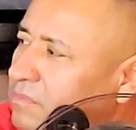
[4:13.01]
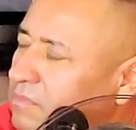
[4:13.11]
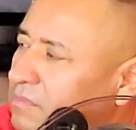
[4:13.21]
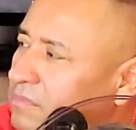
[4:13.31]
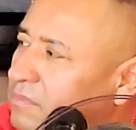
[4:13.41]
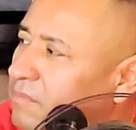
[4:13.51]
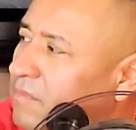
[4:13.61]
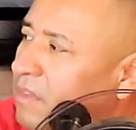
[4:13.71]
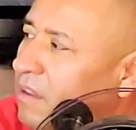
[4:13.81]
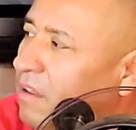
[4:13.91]
My mom
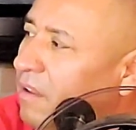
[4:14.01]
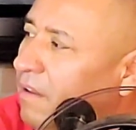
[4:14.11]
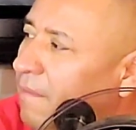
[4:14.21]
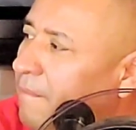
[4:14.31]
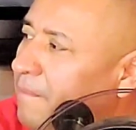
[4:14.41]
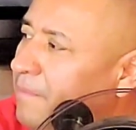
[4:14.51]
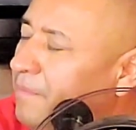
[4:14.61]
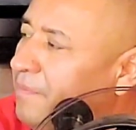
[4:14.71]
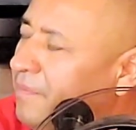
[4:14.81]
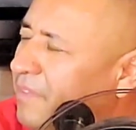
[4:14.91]
followed suit,
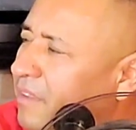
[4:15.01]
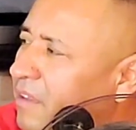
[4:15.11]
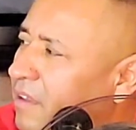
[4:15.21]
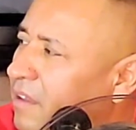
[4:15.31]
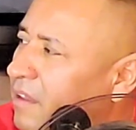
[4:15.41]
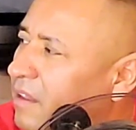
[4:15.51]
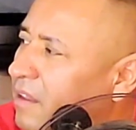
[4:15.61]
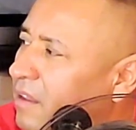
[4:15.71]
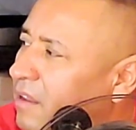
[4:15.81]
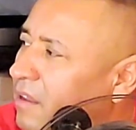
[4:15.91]
and even my
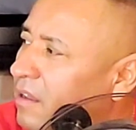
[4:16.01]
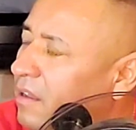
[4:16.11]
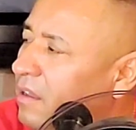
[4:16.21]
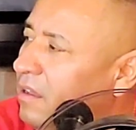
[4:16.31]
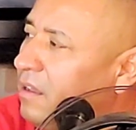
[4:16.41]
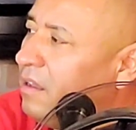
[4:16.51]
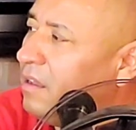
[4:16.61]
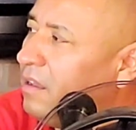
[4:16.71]
grandparents, they